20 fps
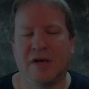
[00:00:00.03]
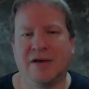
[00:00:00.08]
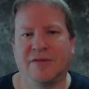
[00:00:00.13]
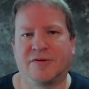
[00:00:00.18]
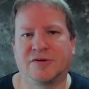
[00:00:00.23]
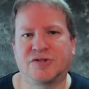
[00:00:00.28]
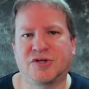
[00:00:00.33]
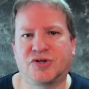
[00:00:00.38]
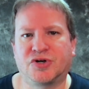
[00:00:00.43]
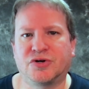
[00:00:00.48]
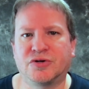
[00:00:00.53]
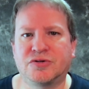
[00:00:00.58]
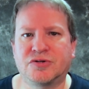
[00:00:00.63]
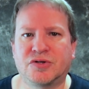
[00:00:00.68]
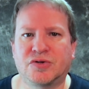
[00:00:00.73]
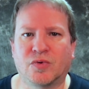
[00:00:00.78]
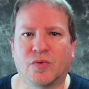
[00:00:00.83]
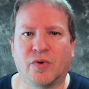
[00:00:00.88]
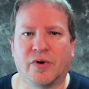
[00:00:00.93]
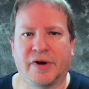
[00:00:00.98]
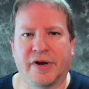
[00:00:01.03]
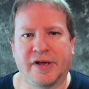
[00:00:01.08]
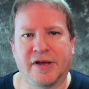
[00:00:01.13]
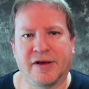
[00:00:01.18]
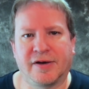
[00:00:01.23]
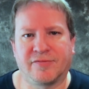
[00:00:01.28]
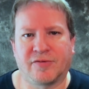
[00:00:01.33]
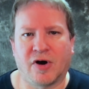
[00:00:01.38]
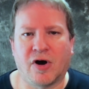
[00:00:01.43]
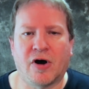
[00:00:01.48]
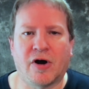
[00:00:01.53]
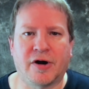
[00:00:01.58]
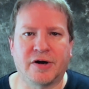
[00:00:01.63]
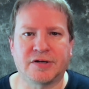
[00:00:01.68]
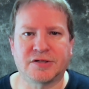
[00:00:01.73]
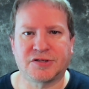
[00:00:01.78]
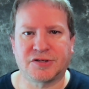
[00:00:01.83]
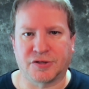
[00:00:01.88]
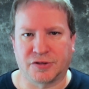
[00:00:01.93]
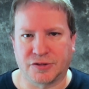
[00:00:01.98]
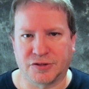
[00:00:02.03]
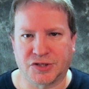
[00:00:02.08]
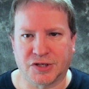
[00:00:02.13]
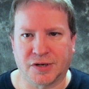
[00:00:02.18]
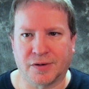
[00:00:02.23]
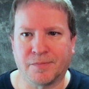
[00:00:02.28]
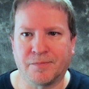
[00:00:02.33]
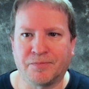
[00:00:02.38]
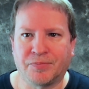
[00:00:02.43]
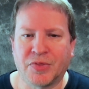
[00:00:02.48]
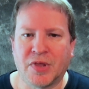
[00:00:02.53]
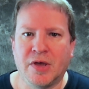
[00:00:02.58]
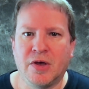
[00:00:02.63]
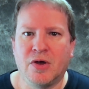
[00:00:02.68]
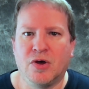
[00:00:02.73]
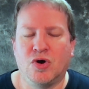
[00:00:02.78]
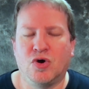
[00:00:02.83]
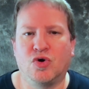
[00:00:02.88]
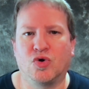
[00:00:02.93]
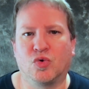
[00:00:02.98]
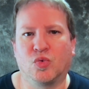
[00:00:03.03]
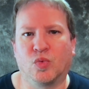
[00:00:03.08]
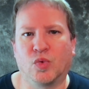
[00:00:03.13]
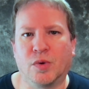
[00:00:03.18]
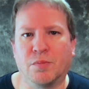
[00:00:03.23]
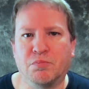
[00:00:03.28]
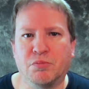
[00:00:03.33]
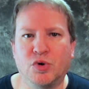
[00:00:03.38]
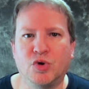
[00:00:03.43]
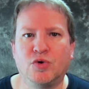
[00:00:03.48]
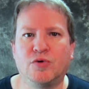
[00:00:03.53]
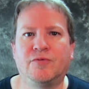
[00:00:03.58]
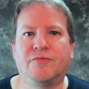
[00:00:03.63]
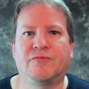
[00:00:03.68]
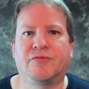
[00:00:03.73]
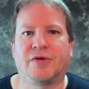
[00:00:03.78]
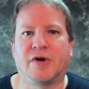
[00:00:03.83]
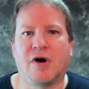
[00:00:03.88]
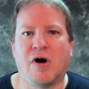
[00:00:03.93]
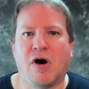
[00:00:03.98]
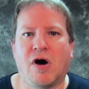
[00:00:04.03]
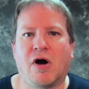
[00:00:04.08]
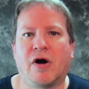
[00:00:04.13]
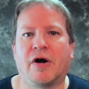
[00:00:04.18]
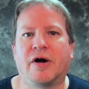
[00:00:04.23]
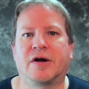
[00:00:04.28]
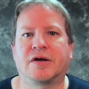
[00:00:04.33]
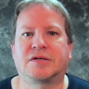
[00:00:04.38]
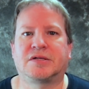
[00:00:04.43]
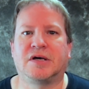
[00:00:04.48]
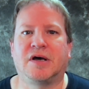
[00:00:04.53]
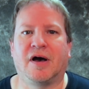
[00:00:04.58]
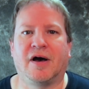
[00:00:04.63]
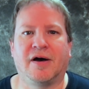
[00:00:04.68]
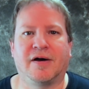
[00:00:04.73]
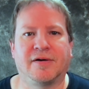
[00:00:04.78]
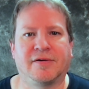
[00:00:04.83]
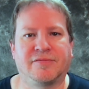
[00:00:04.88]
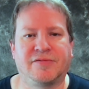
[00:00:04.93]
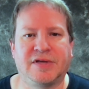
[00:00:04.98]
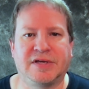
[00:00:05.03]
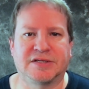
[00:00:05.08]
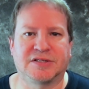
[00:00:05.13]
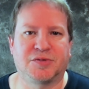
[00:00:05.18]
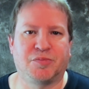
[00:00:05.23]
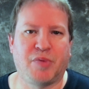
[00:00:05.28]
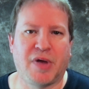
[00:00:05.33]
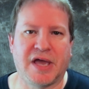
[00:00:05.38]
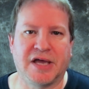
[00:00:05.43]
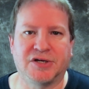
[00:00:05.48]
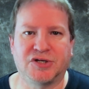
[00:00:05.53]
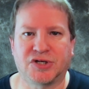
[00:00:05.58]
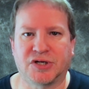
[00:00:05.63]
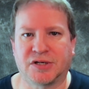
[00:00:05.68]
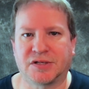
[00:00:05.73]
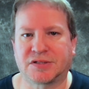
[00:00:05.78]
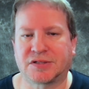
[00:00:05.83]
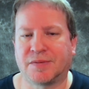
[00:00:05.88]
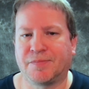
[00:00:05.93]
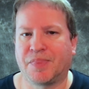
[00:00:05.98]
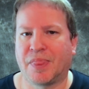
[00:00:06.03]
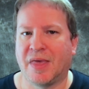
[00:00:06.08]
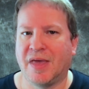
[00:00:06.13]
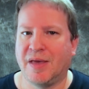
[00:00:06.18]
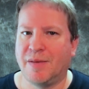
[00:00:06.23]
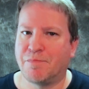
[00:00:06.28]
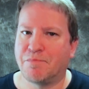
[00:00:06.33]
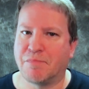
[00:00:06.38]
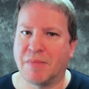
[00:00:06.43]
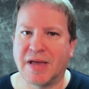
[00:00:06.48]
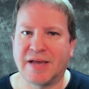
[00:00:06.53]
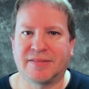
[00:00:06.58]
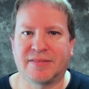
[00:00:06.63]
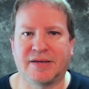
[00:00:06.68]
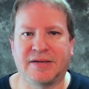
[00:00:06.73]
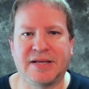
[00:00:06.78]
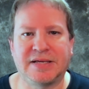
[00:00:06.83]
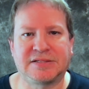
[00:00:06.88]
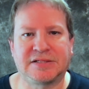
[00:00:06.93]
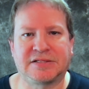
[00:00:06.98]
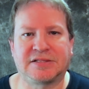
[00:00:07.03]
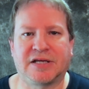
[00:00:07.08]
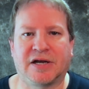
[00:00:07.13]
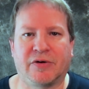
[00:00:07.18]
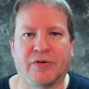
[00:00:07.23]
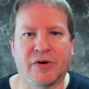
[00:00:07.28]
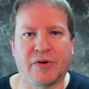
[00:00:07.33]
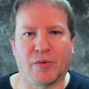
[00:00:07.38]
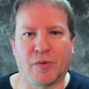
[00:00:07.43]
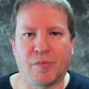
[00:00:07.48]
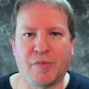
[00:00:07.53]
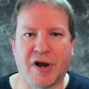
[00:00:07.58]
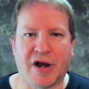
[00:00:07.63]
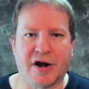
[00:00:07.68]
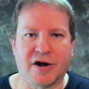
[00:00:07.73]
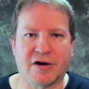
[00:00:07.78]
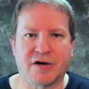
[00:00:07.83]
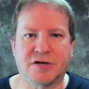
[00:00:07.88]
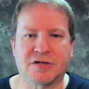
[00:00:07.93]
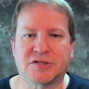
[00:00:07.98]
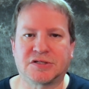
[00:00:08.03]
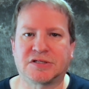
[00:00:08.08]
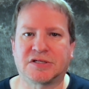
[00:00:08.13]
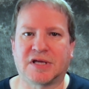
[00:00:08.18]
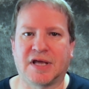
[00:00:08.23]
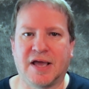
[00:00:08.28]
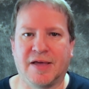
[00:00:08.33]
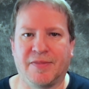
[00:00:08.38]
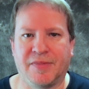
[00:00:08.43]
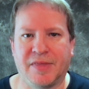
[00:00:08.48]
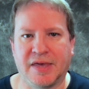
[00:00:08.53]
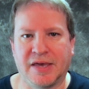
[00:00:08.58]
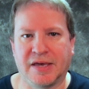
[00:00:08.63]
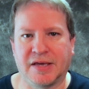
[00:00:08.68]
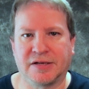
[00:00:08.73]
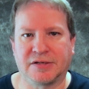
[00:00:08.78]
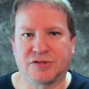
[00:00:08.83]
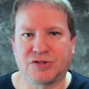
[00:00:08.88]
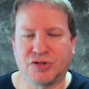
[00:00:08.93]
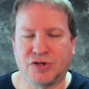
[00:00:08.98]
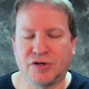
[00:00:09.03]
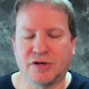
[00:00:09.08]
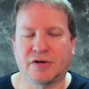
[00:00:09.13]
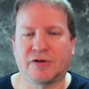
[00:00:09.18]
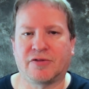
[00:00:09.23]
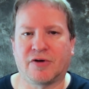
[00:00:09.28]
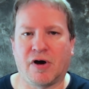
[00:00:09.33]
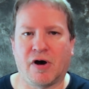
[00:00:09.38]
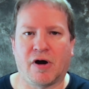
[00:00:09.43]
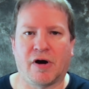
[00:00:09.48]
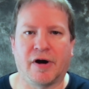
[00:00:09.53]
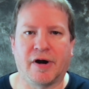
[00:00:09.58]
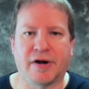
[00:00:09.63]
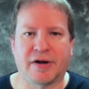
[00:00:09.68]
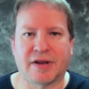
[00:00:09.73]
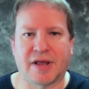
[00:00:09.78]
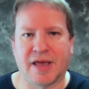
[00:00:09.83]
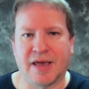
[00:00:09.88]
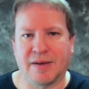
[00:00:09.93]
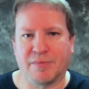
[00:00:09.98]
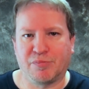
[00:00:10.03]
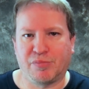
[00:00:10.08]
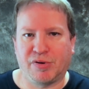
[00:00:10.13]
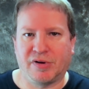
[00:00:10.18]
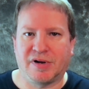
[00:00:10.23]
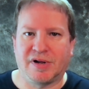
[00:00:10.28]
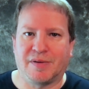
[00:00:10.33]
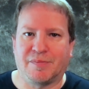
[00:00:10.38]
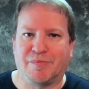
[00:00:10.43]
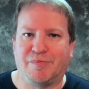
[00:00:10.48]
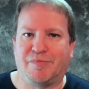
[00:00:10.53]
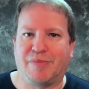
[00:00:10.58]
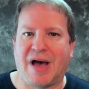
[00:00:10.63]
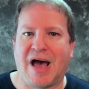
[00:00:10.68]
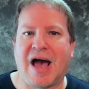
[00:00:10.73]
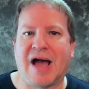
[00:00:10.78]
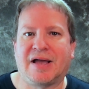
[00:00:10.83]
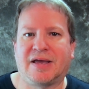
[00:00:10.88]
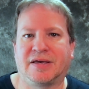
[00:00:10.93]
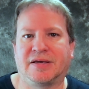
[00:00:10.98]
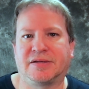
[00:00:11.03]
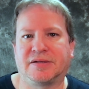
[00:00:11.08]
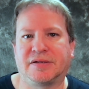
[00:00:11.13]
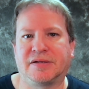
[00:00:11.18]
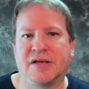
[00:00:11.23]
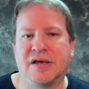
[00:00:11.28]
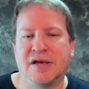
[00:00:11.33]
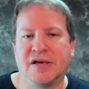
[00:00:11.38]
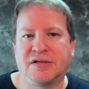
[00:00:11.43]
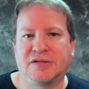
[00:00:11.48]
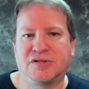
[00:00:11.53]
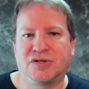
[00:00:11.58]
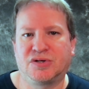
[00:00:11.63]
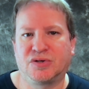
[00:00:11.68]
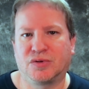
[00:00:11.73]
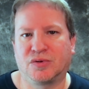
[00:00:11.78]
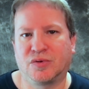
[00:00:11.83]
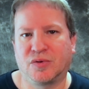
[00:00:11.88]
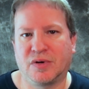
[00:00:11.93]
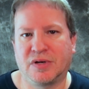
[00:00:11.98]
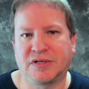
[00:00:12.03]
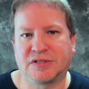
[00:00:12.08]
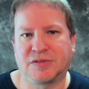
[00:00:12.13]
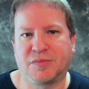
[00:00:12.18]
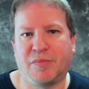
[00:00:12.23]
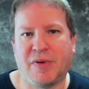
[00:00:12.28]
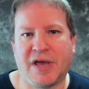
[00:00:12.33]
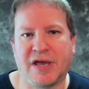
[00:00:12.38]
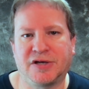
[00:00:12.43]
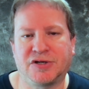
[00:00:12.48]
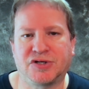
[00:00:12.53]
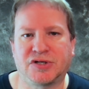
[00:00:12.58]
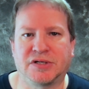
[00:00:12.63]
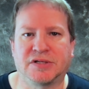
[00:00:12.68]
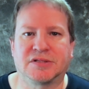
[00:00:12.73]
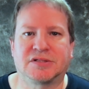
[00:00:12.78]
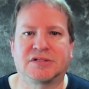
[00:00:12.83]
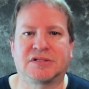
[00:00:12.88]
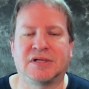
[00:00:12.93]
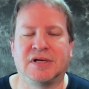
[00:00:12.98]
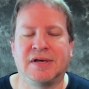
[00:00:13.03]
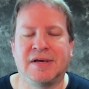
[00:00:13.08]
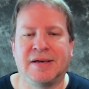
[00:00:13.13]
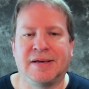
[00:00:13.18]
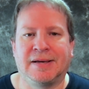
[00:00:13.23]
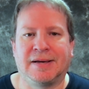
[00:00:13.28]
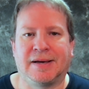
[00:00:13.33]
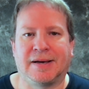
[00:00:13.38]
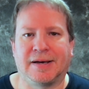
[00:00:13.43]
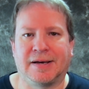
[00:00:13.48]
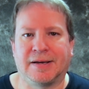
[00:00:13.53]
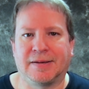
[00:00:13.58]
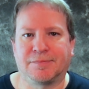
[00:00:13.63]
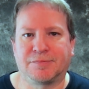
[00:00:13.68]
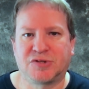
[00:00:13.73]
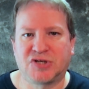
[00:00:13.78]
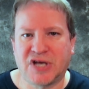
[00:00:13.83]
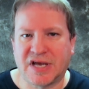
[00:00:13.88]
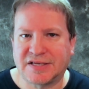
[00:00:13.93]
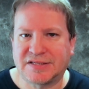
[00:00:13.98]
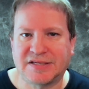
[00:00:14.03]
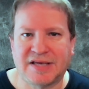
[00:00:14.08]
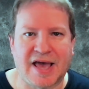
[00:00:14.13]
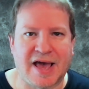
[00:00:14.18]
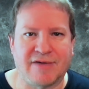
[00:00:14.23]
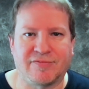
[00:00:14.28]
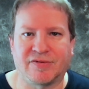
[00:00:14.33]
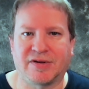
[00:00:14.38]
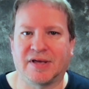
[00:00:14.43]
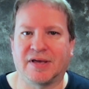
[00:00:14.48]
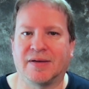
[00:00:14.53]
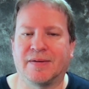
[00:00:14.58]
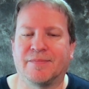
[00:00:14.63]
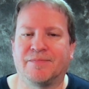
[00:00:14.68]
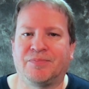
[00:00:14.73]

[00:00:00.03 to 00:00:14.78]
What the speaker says: There's a true story of a heart surgeon who removed the heart of his patient, made the necessary repairs, and then took the heart and put it back into his patient's chest cavity.